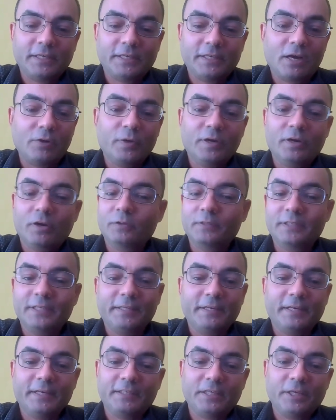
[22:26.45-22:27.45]
oh, we're only
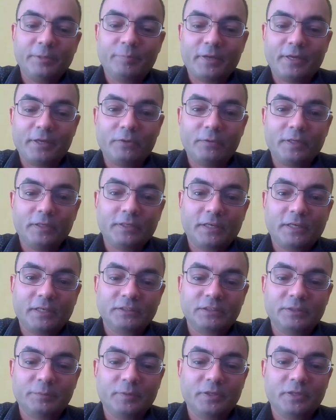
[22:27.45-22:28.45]
going to keep AOL
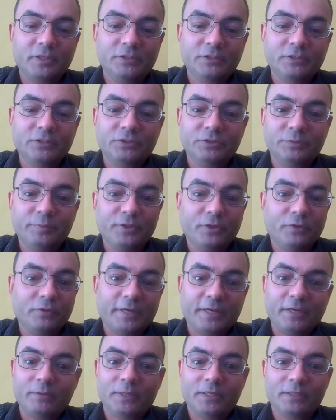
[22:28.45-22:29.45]
customers to be
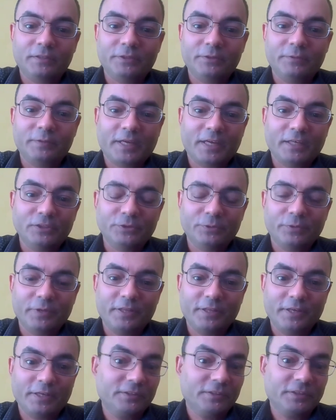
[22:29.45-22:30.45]
on AOL. You can't
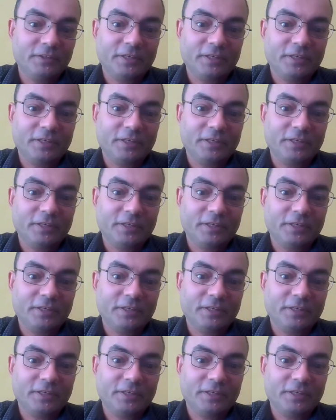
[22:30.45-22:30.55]
join the